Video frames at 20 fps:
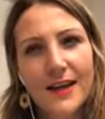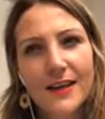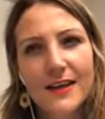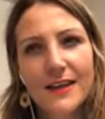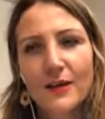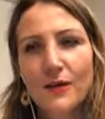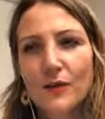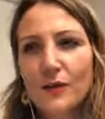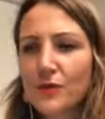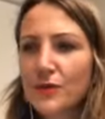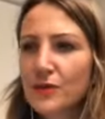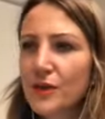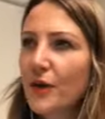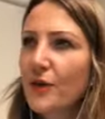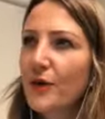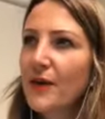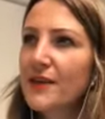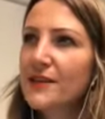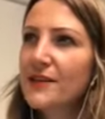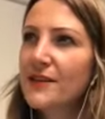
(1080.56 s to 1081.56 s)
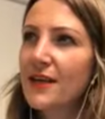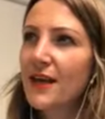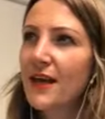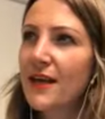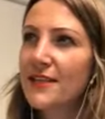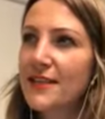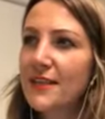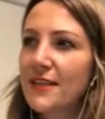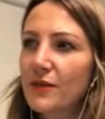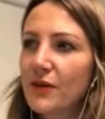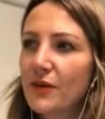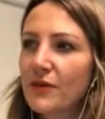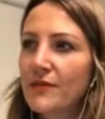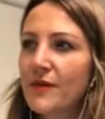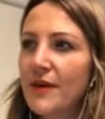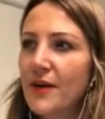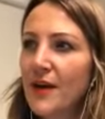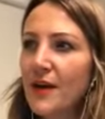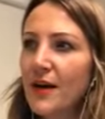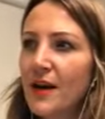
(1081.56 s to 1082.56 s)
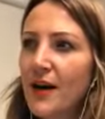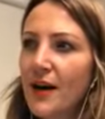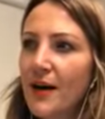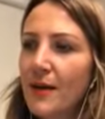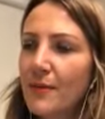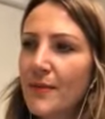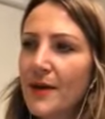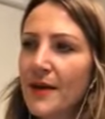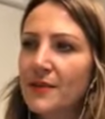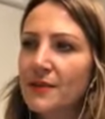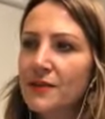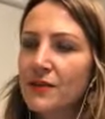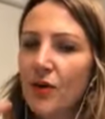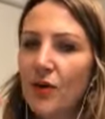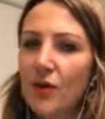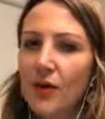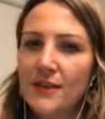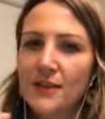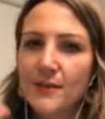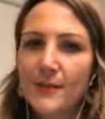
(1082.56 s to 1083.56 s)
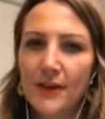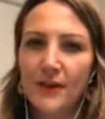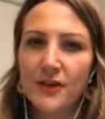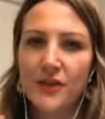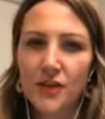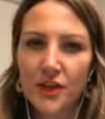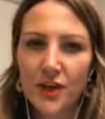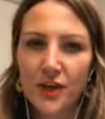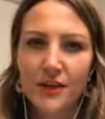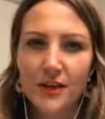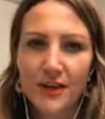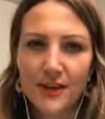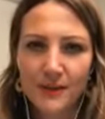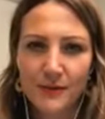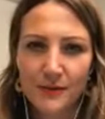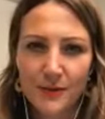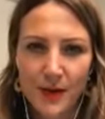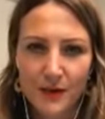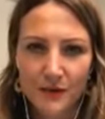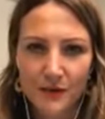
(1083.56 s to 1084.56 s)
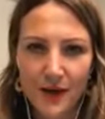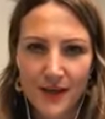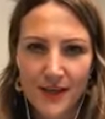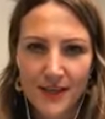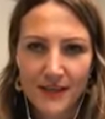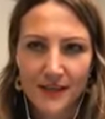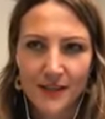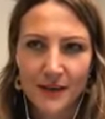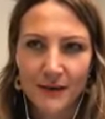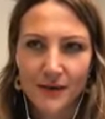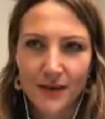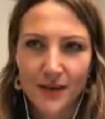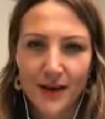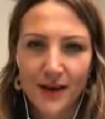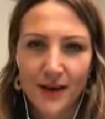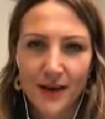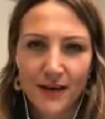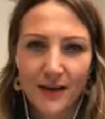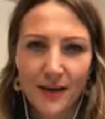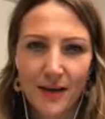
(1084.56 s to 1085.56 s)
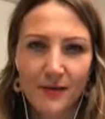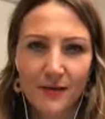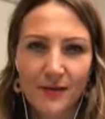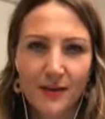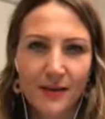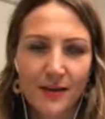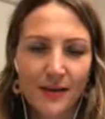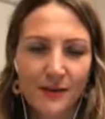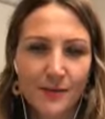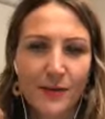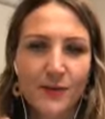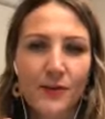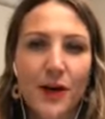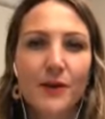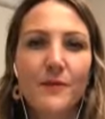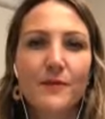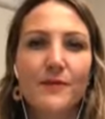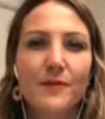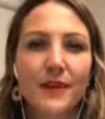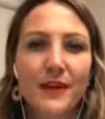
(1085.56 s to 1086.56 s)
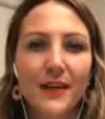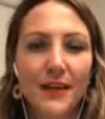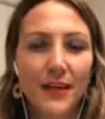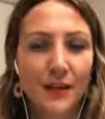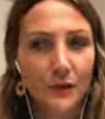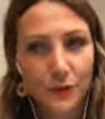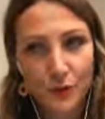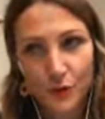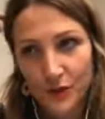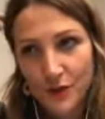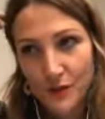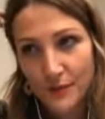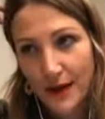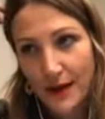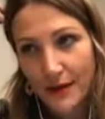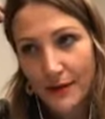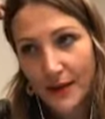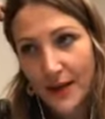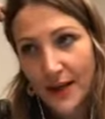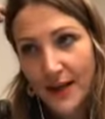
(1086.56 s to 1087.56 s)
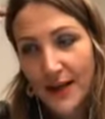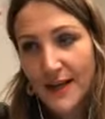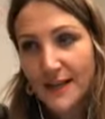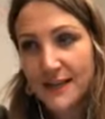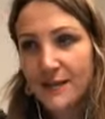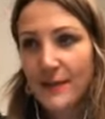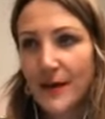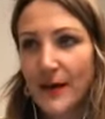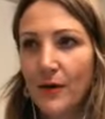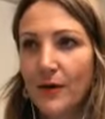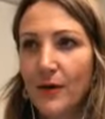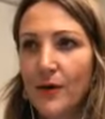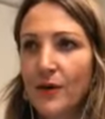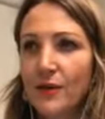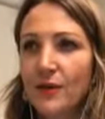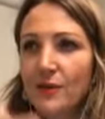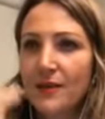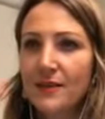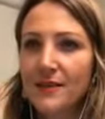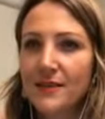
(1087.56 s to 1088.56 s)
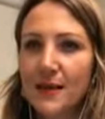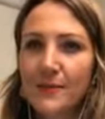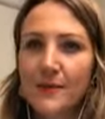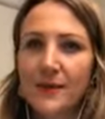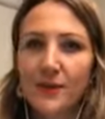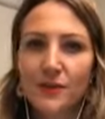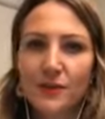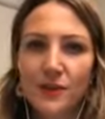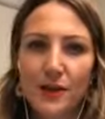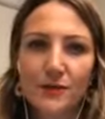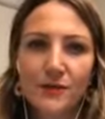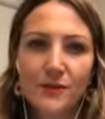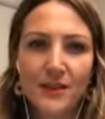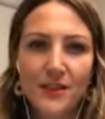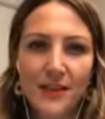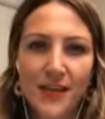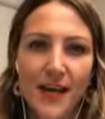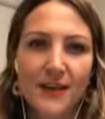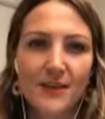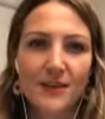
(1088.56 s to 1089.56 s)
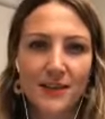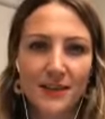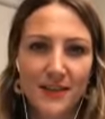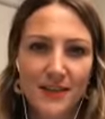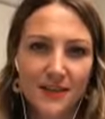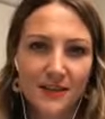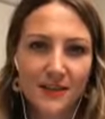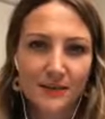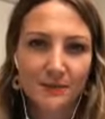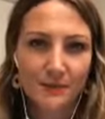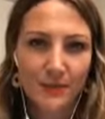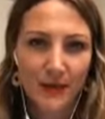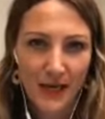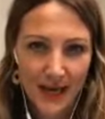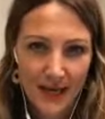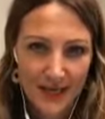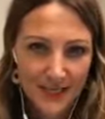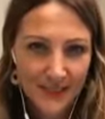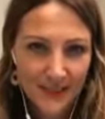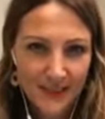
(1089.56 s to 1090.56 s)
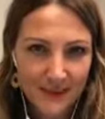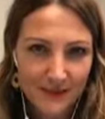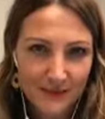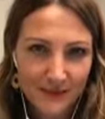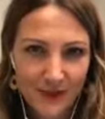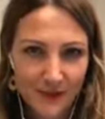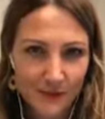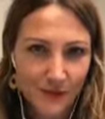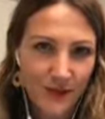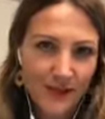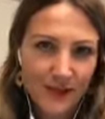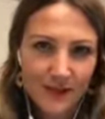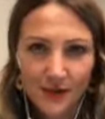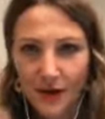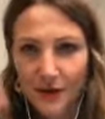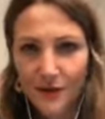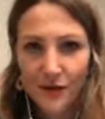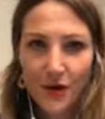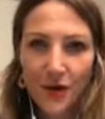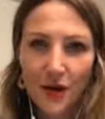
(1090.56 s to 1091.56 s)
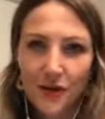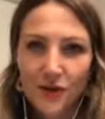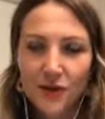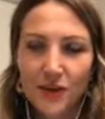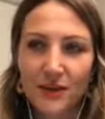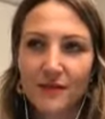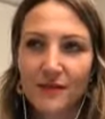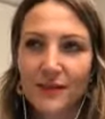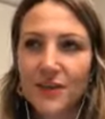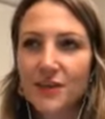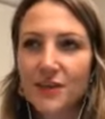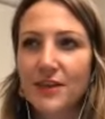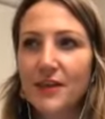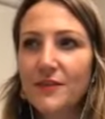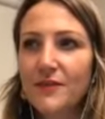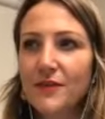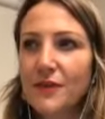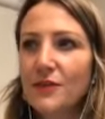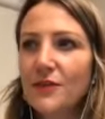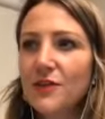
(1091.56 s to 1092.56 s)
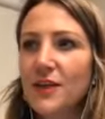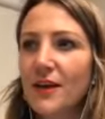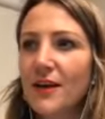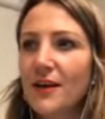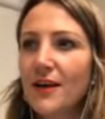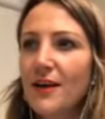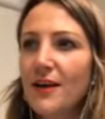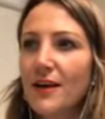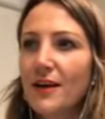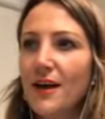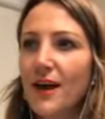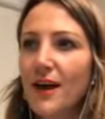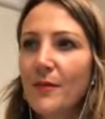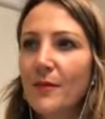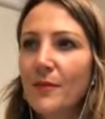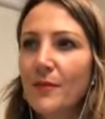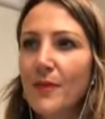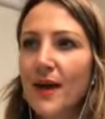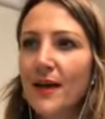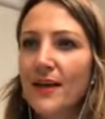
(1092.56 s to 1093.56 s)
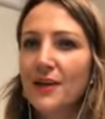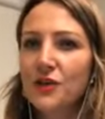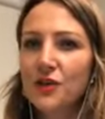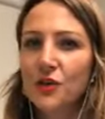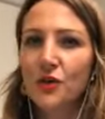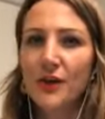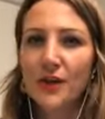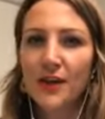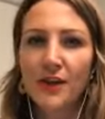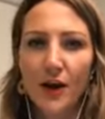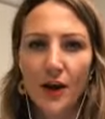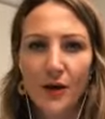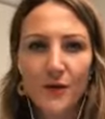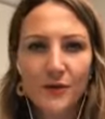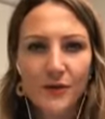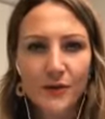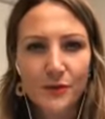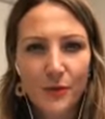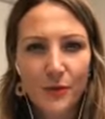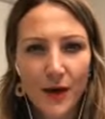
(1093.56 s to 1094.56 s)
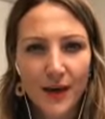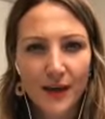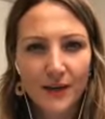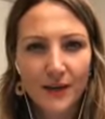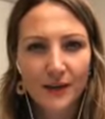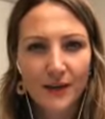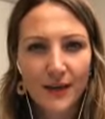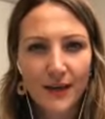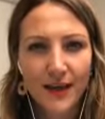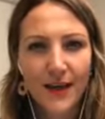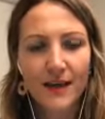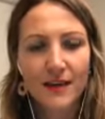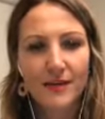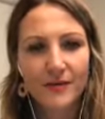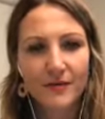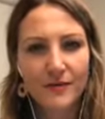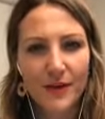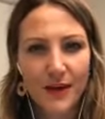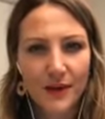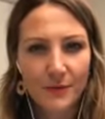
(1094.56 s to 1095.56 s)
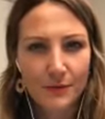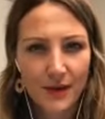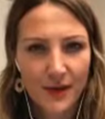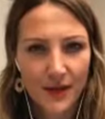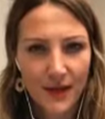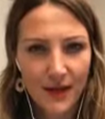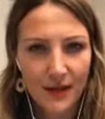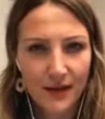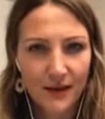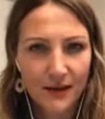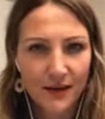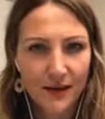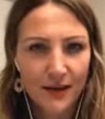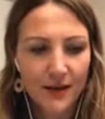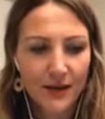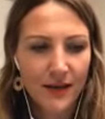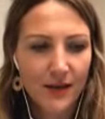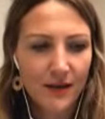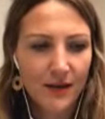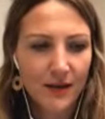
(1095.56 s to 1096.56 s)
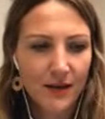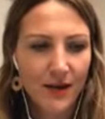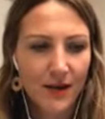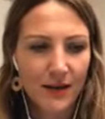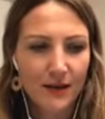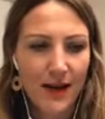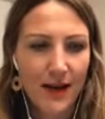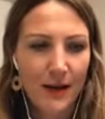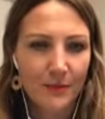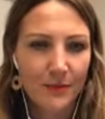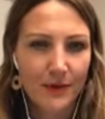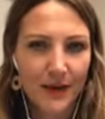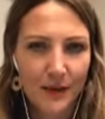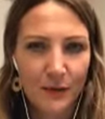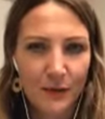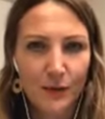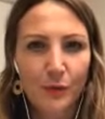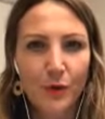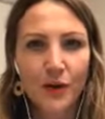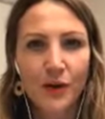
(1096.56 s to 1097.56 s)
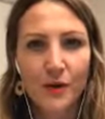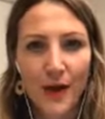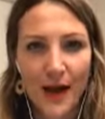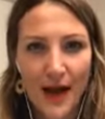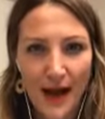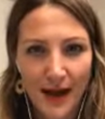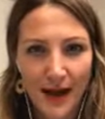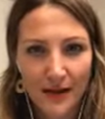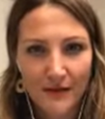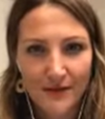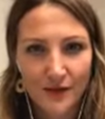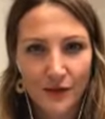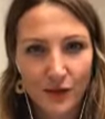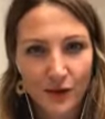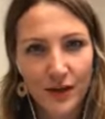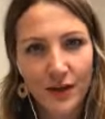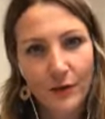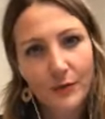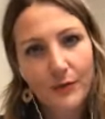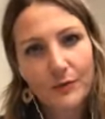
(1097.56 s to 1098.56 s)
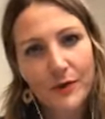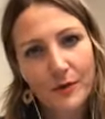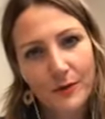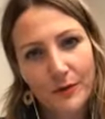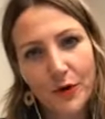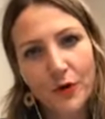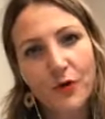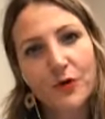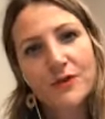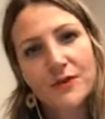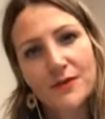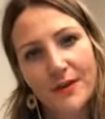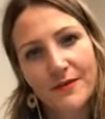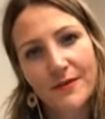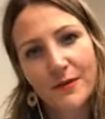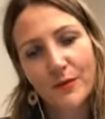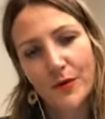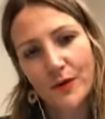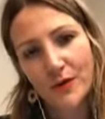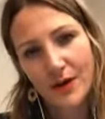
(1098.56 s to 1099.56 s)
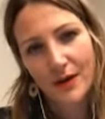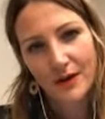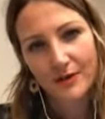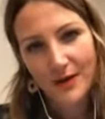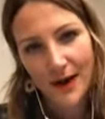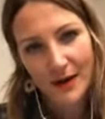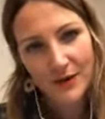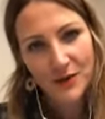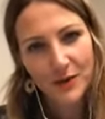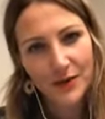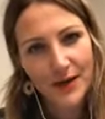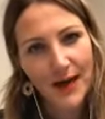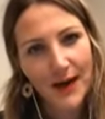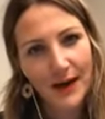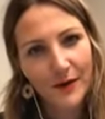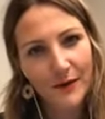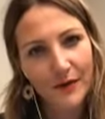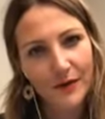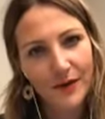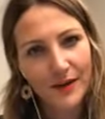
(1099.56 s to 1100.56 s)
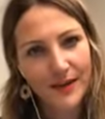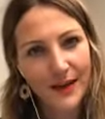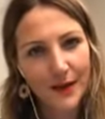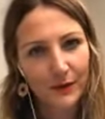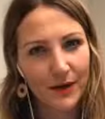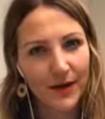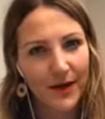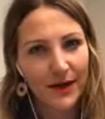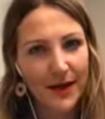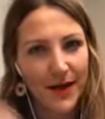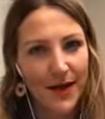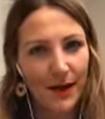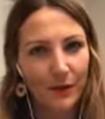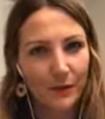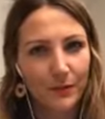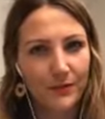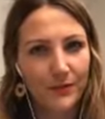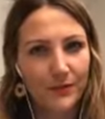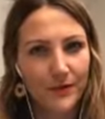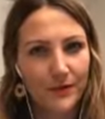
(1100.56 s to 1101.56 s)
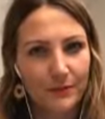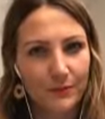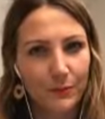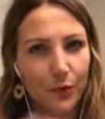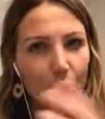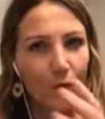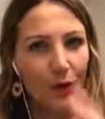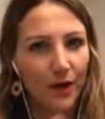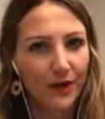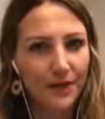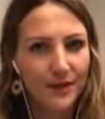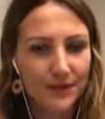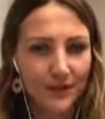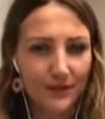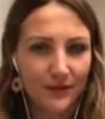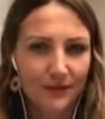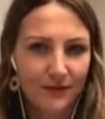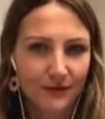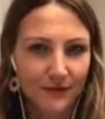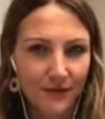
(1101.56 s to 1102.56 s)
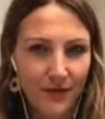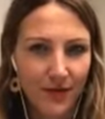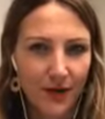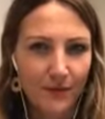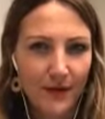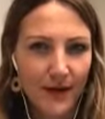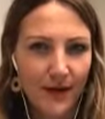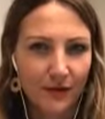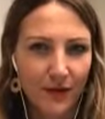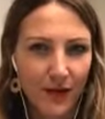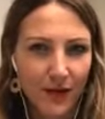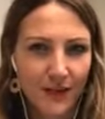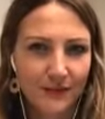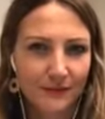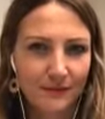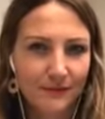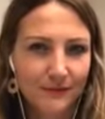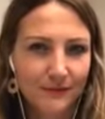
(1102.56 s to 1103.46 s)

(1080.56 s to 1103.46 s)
I think also it's the idea of it's about the journey as well, right? So hopefully, like you talked about, it's about the stepping stones to get to this place, this overarching vision in the future, and enjoying those as well, and kind of being happy with what you have and looking at the good stuff of what around you now, and that will kind of help more good stuff come in, right?